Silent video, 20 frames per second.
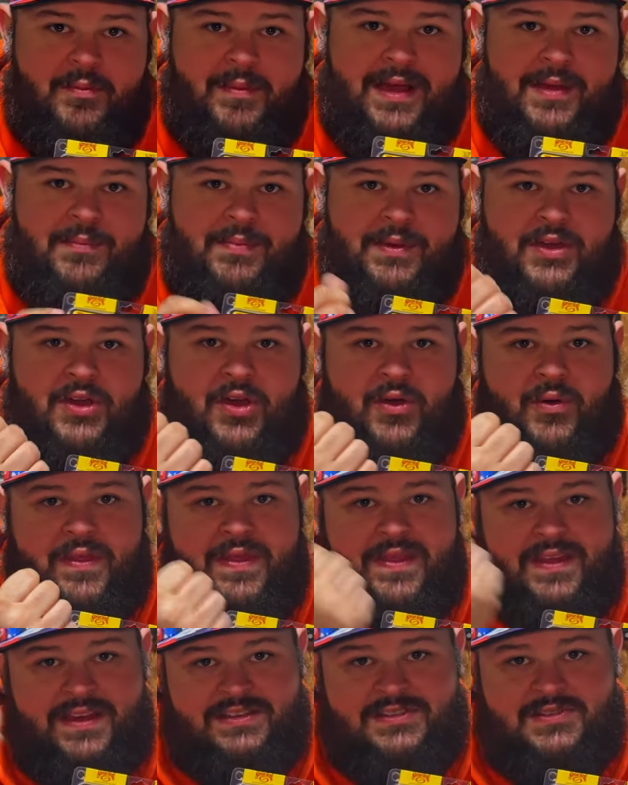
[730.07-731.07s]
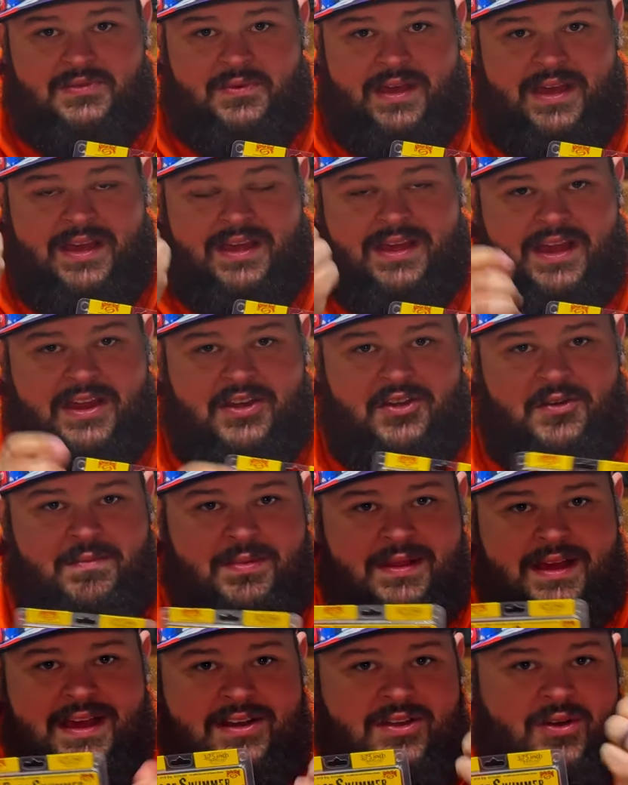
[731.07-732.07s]
might be going this way and your
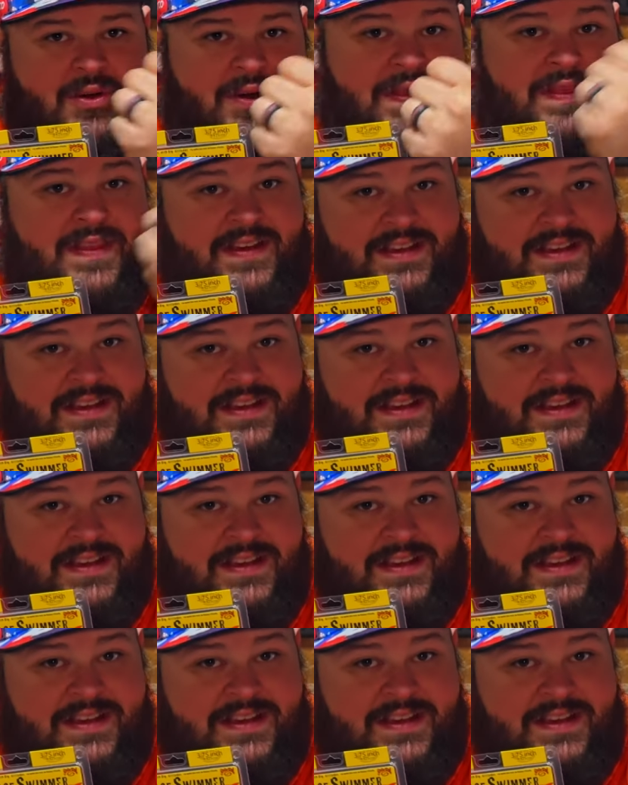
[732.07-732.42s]
blade going